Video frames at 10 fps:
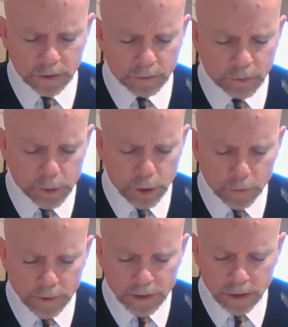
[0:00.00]

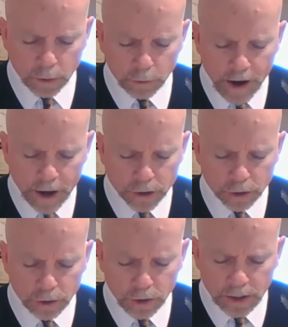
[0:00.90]
observed in skull
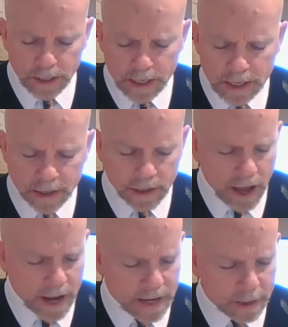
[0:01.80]
fracture, knee,
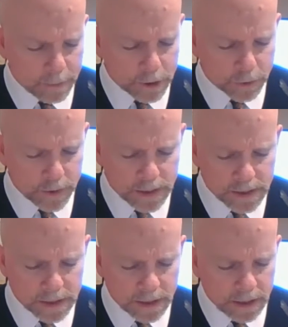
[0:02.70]
thigh, hip
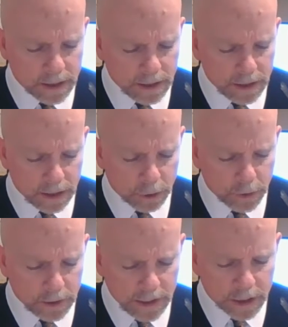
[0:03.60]
injuries,
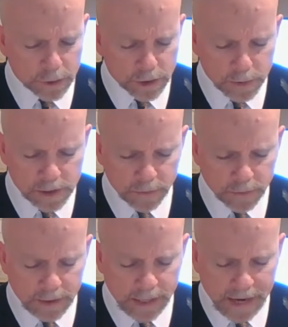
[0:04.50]
including knee injuries
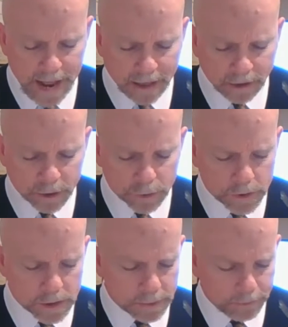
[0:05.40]
specifically, and ankle
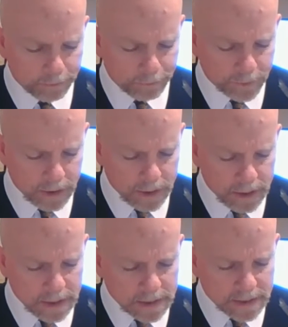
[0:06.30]
injuries.
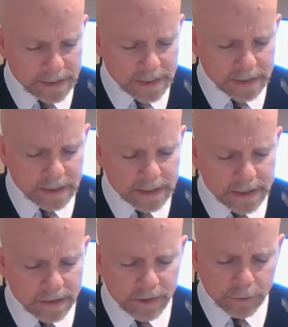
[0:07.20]
Statistically
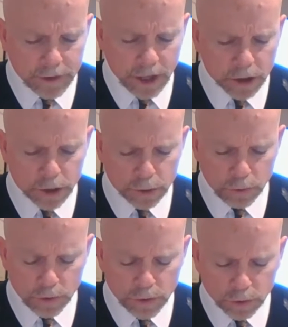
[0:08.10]
significant reductions were
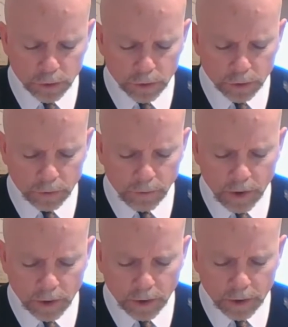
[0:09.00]
also
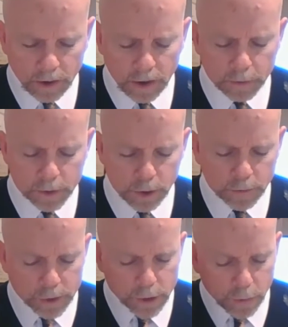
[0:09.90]
observed
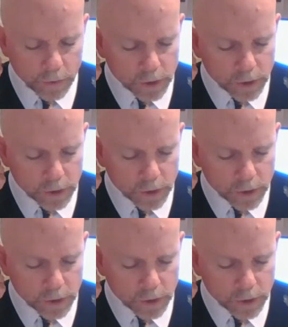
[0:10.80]
in cervical